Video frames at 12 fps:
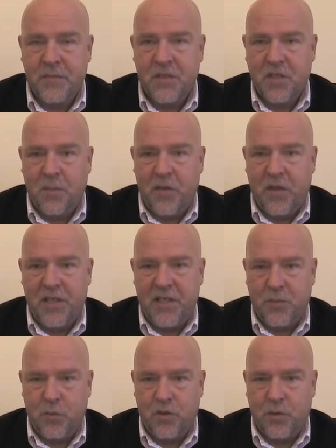Some of
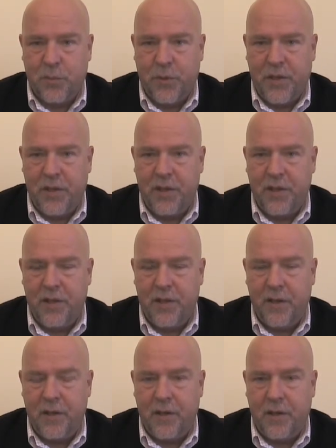these will
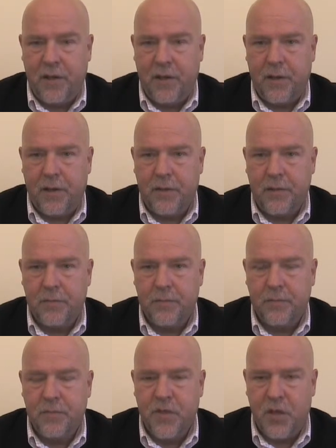be
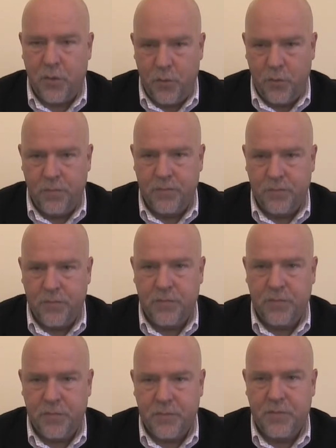new
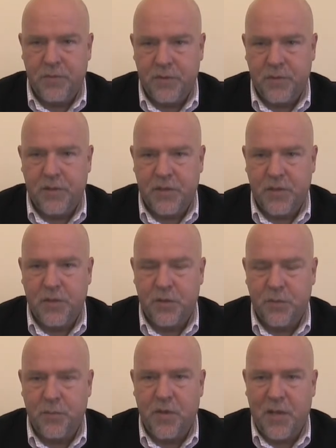
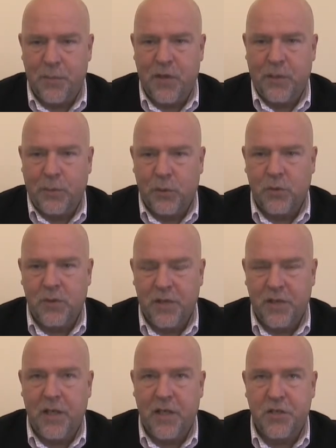to many people
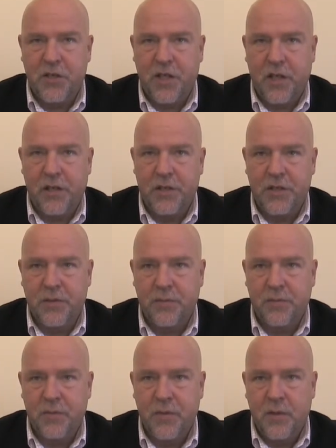in education.
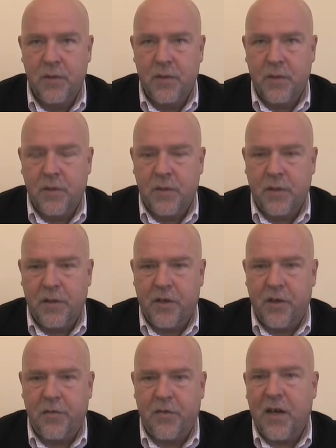
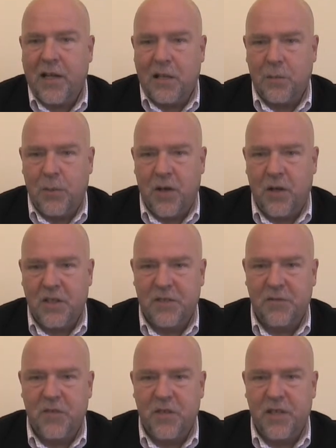They're a vital part
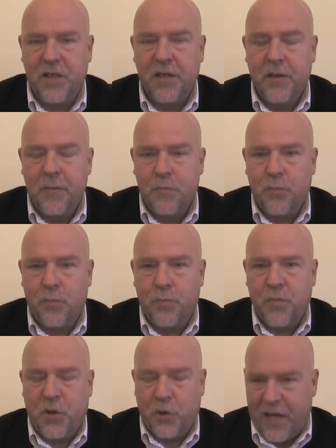of the
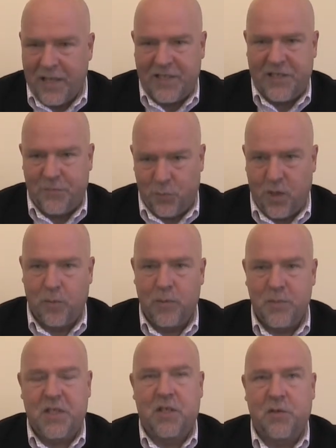creative
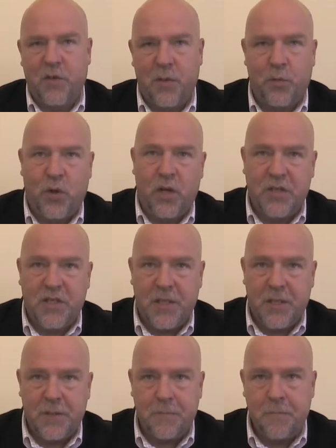problem-solving
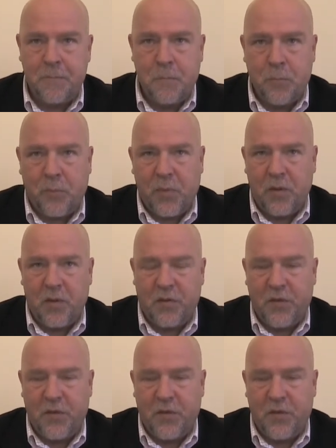process. And the